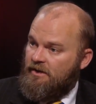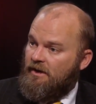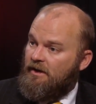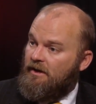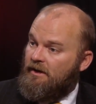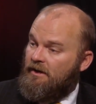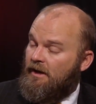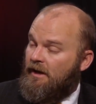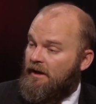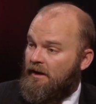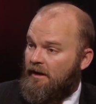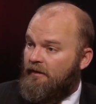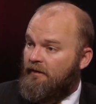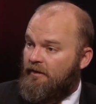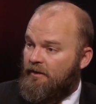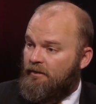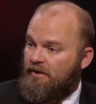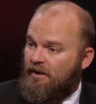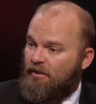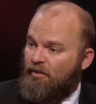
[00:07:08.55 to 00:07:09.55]
and none of
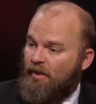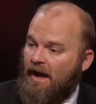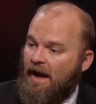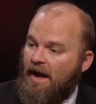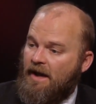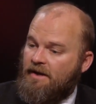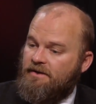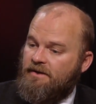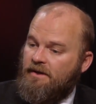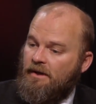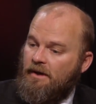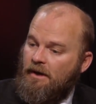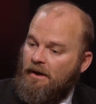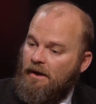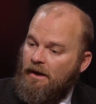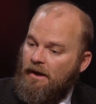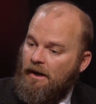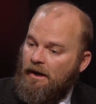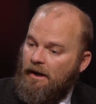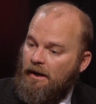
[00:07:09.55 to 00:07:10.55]
them did pass.
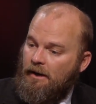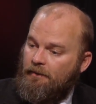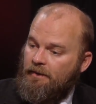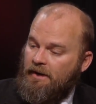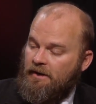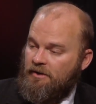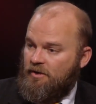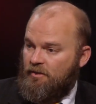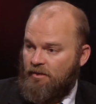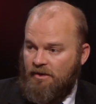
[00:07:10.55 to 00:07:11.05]
And as you